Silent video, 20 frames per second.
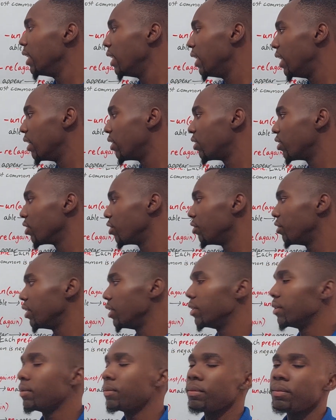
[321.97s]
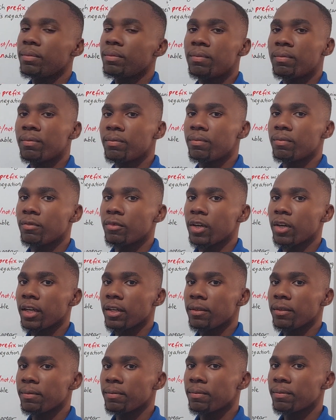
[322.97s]
disagree,
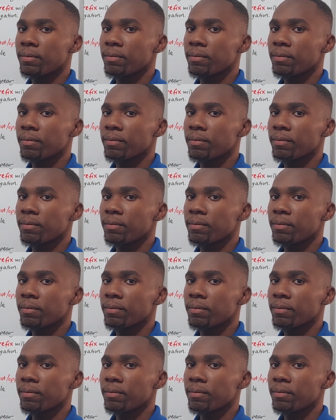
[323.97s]
right?